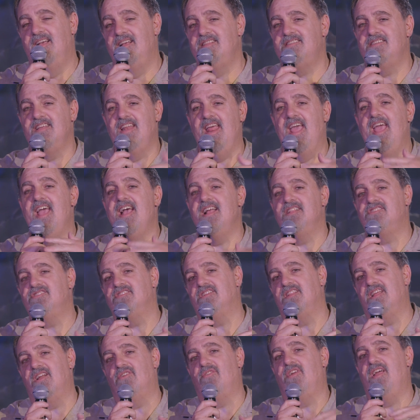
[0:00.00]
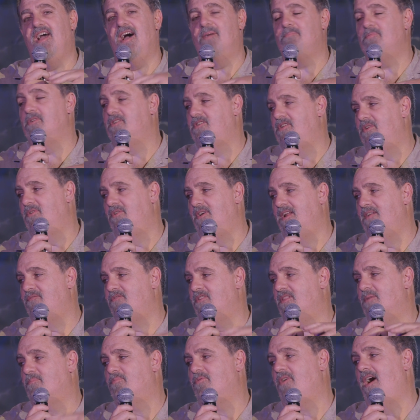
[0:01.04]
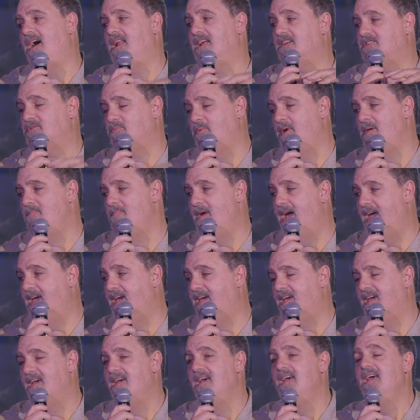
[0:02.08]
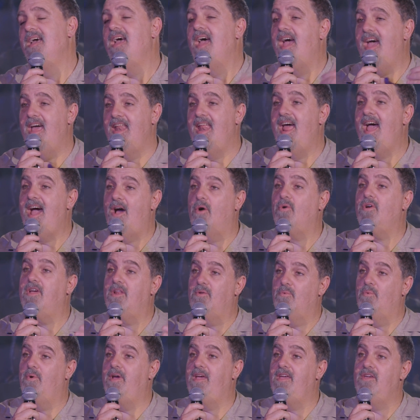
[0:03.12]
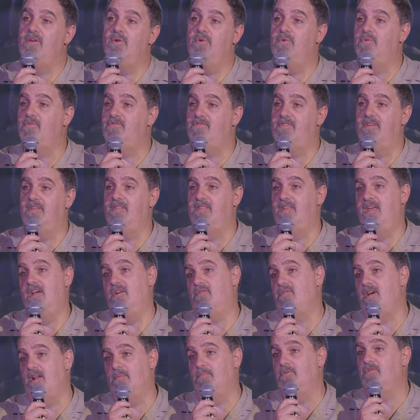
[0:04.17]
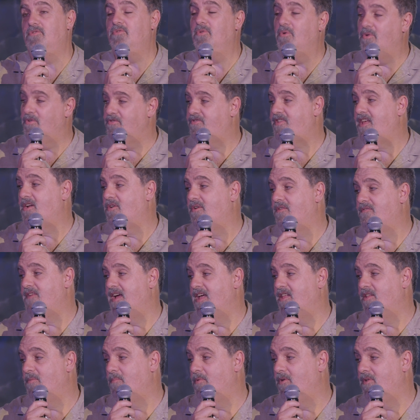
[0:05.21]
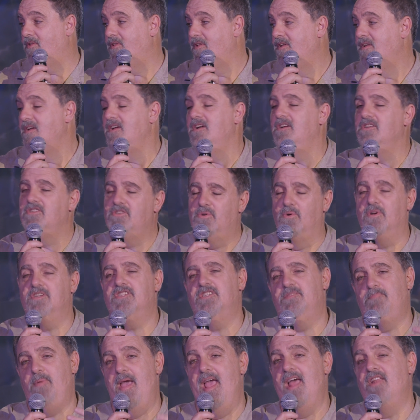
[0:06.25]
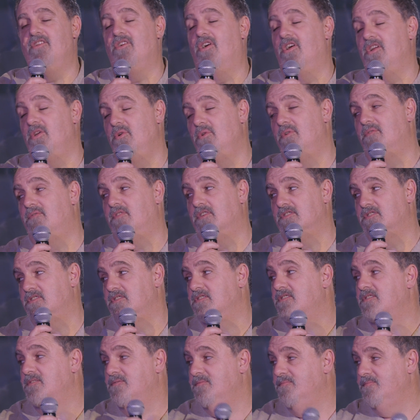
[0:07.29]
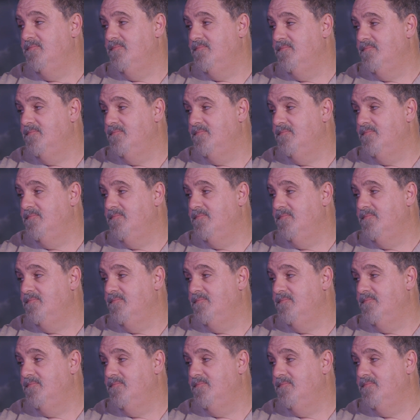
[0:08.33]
It's an ancillary opportunity for the products we make, and how can we use the incredible tools that are available to expand our universes.